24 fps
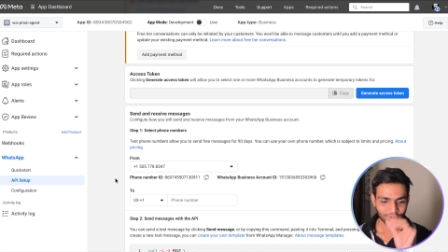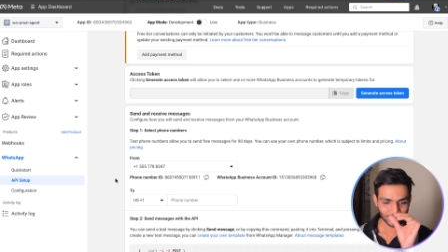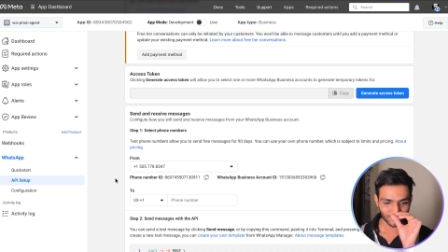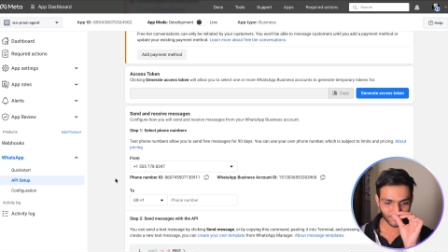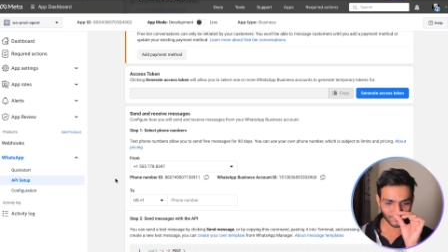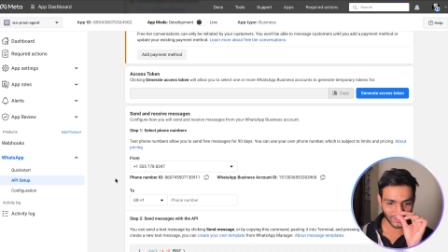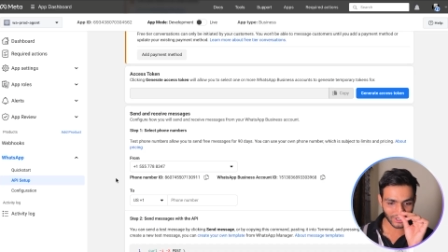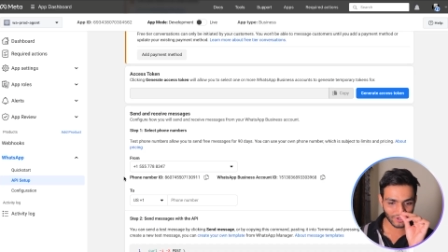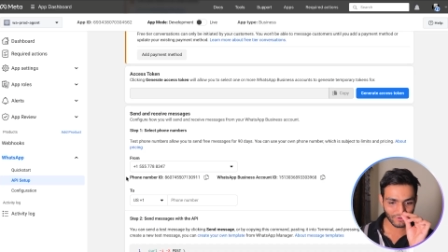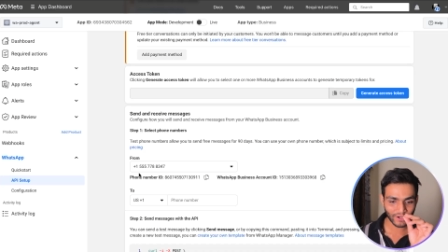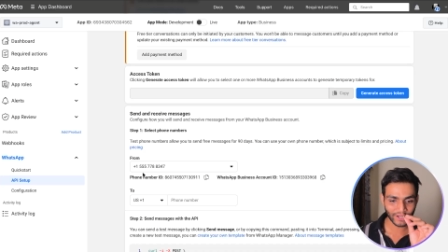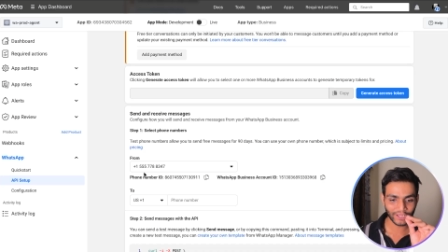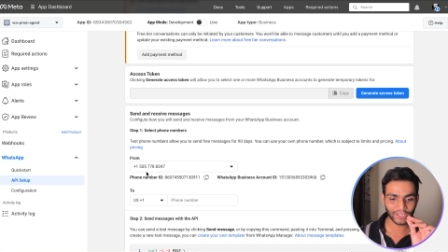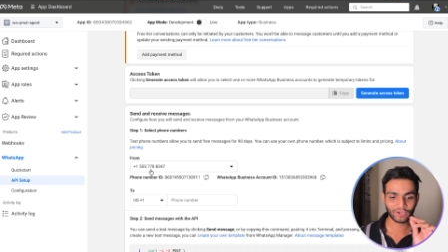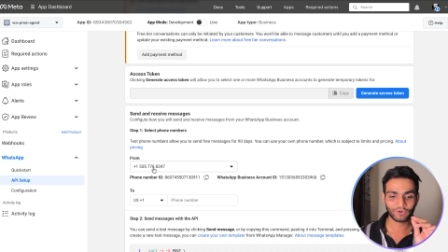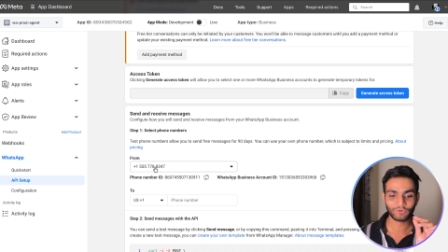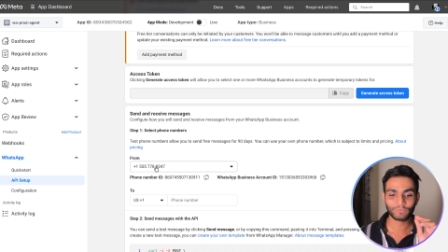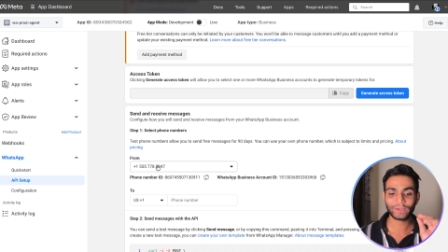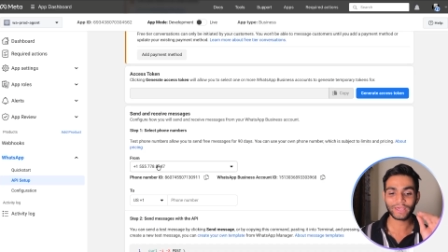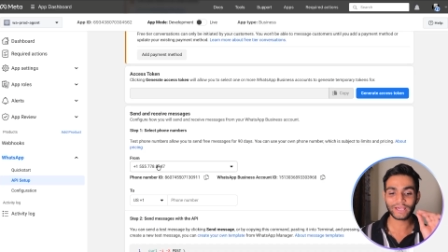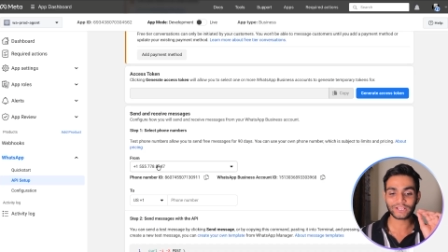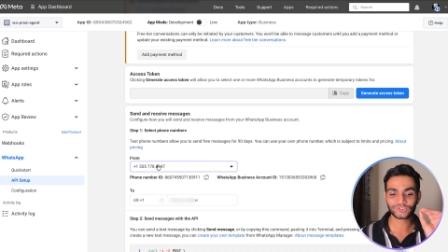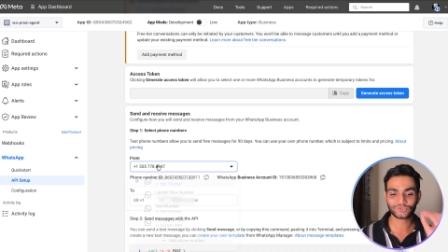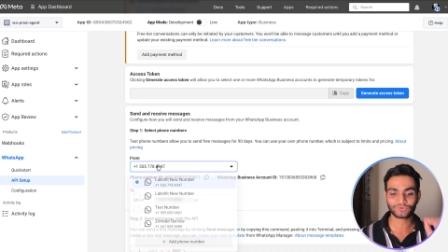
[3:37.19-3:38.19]
so now i have
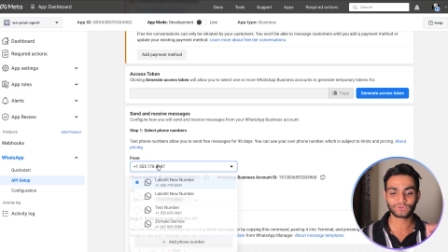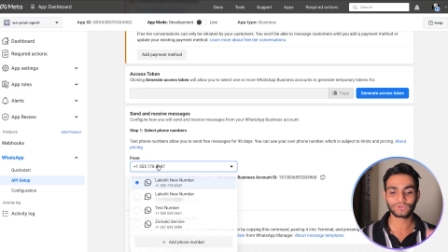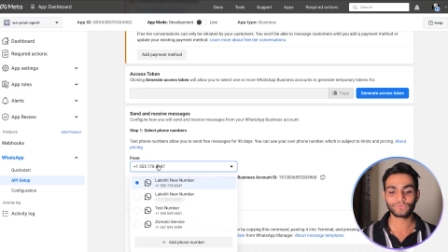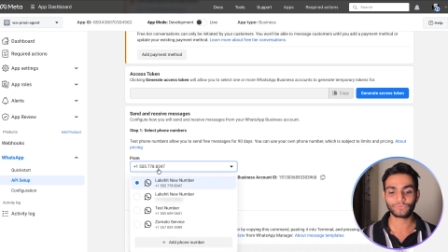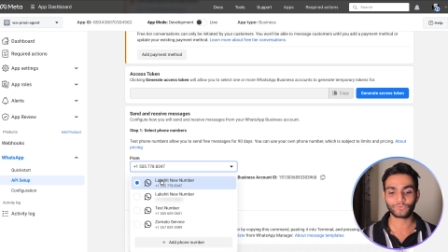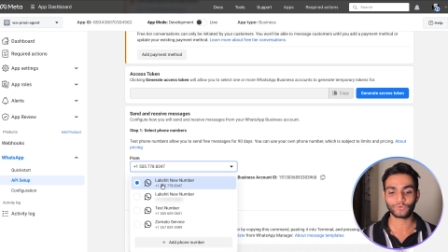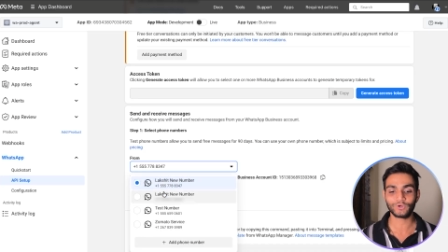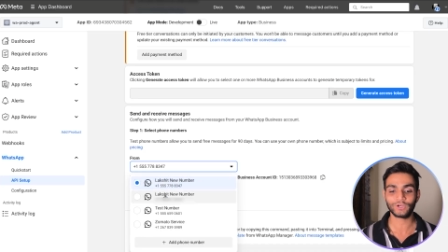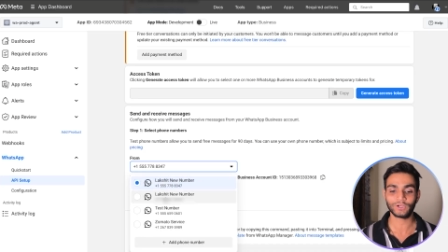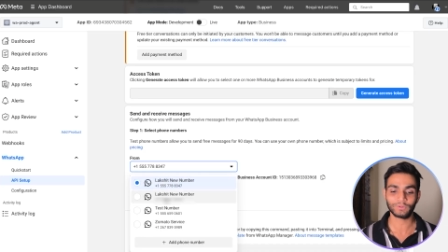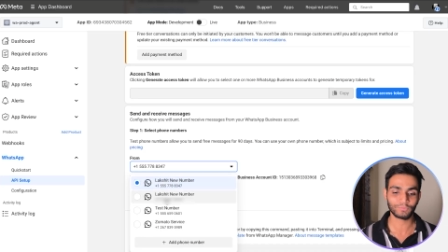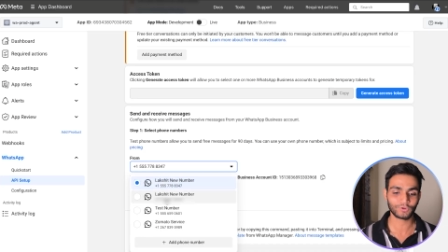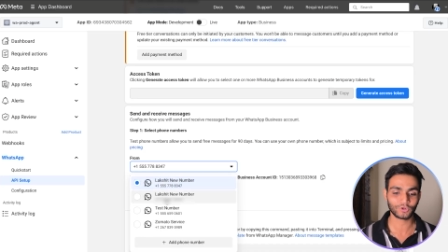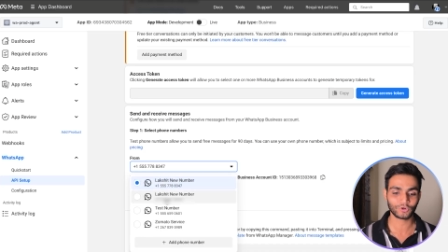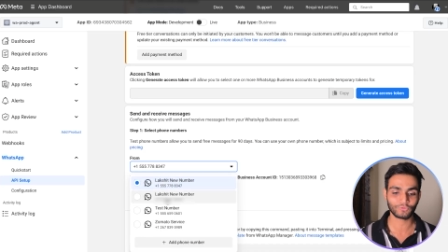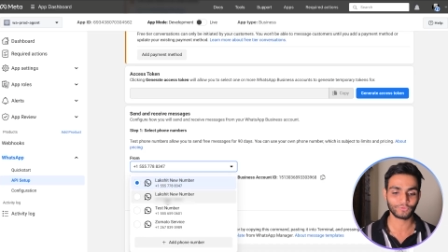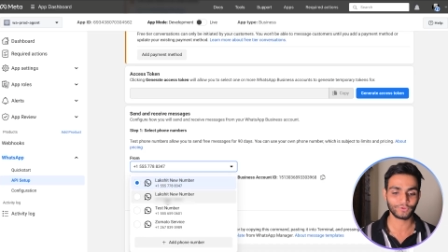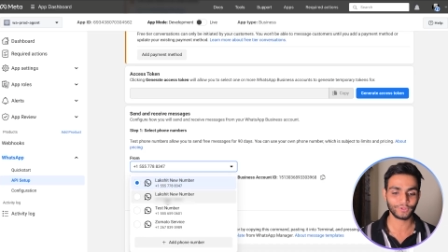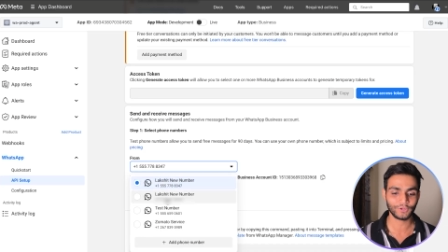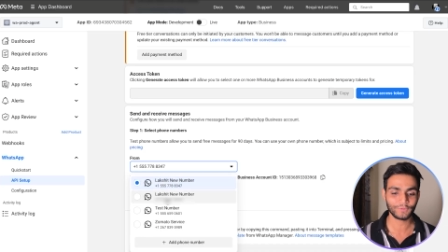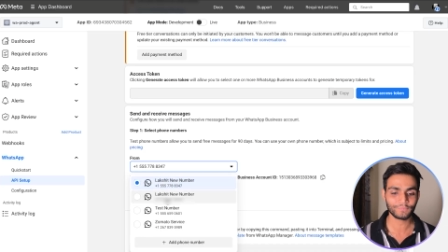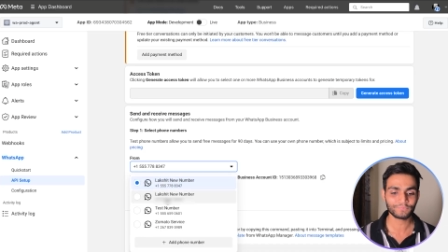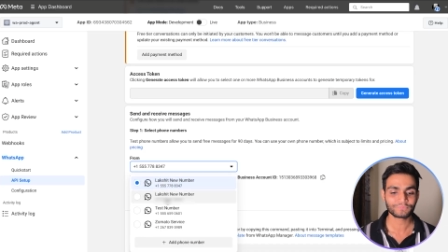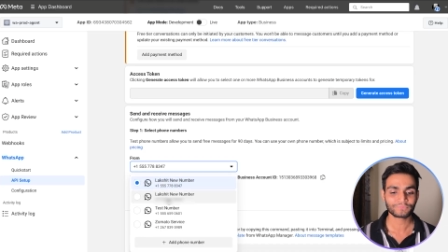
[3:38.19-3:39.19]
my actual phone number
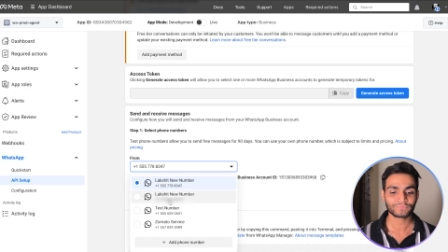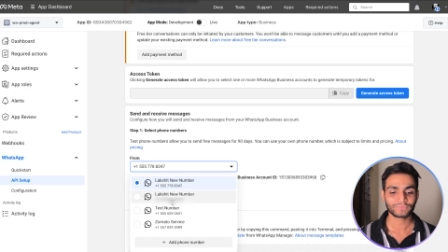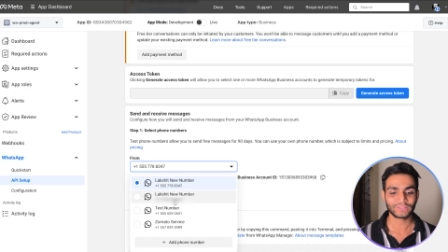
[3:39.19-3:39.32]
over here